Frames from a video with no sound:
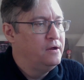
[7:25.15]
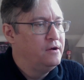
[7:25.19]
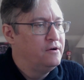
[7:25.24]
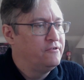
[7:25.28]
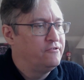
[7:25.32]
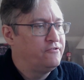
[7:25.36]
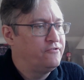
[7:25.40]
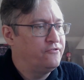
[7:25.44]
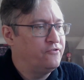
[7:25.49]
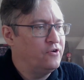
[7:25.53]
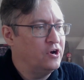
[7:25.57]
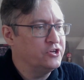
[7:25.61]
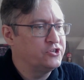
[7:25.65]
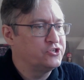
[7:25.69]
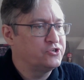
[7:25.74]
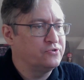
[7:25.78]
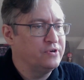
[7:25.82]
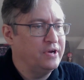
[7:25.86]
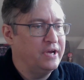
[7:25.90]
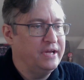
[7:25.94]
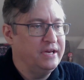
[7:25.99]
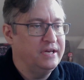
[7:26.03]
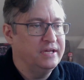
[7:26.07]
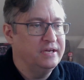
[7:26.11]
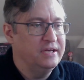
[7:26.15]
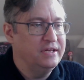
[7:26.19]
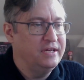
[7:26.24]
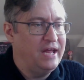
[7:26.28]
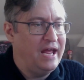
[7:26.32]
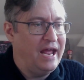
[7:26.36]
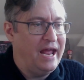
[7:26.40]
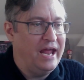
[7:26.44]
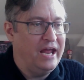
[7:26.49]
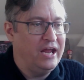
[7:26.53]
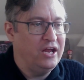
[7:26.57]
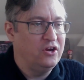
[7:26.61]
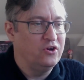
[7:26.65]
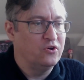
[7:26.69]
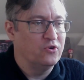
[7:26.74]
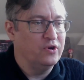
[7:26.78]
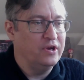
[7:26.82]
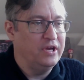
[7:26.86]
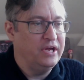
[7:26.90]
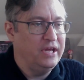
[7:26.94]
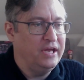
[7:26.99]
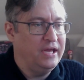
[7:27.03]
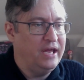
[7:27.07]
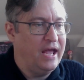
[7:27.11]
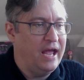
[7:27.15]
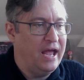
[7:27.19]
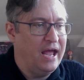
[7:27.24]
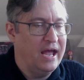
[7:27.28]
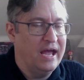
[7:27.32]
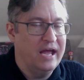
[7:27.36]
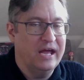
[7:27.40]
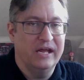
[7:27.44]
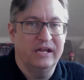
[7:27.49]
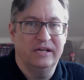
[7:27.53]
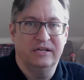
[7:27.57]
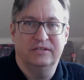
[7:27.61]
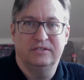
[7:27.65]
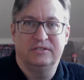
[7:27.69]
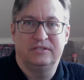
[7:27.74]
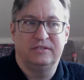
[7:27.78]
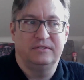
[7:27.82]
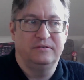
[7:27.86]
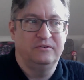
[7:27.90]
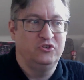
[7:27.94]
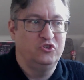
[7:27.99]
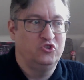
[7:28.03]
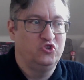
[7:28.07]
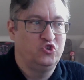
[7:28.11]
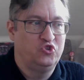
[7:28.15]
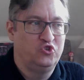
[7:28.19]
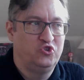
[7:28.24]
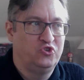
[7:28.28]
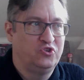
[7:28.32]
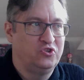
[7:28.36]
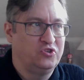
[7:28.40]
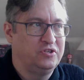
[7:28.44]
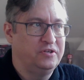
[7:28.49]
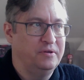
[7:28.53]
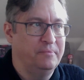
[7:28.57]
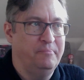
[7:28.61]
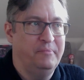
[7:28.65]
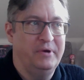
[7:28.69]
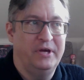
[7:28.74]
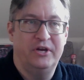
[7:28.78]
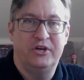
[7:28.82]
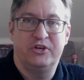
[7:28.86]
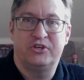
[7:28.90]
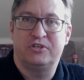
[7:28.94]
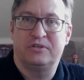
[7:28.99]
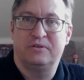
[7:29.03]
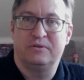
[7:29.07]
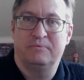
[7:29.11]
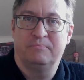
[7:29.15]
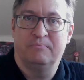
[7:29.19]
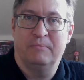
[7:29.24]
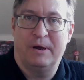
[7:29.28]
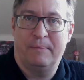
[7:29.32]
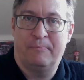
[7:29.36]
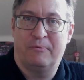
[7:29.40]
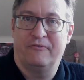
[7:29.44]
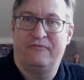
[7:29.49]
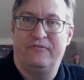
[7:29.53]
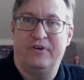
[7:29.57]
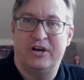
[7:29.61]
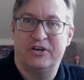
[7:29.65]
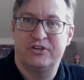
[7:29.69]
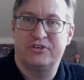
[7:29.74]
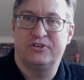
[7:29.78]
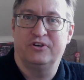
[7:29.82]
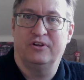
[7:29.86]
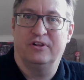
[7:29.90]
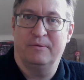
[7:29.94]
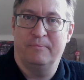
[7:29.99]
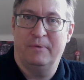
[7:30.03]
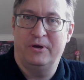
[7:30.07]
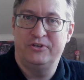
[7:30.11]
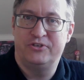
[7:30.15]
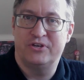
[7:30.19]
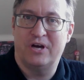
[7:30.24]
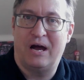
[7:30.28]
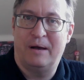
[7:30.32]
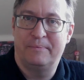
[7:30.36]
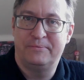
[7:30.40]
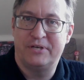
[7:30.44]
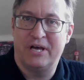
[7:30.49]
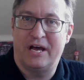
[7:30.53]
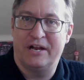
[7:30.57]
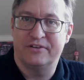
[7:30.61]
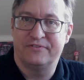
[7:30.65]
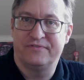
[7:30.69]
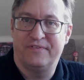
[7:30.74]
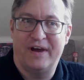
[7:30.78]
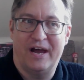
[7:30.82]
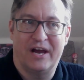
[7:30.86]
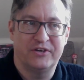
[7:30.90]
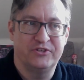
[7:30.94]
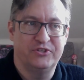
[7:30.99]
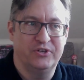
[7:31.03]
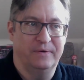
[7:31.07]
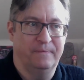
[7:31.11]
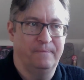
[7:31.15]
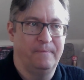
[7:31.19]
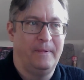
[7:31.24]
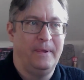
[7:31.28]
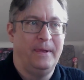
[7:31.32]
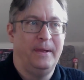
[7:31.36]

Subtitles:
frustrated, angry, and diminish my professional and my job satisfaction.